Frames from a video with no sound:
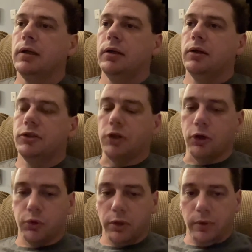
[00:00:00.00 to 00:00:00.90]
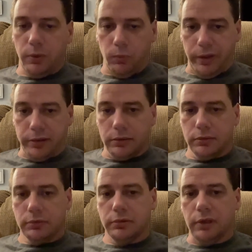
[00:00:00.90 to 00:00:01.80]
Surgery went well.
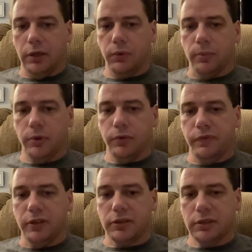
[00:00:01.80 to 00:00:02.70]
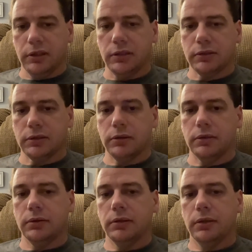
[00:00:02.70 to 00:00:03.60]
They removed the cyst.
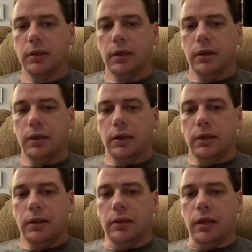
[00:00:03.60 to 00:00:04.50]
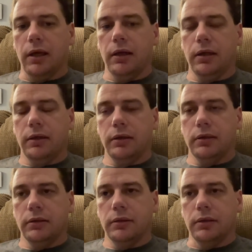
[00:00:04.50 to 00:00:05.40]
They
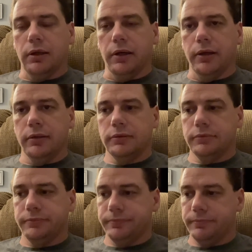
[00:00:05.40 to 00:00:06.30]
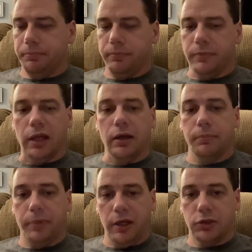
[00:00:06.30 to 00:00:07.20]

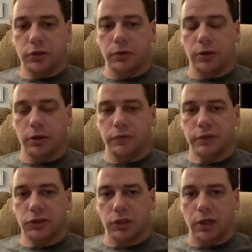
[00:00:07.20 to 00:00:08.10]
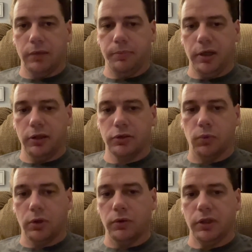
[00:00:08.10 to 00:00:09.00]
unpinched 2 nerves that she had pinched,
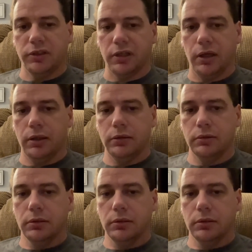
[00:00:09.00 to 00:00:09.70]
one on each side.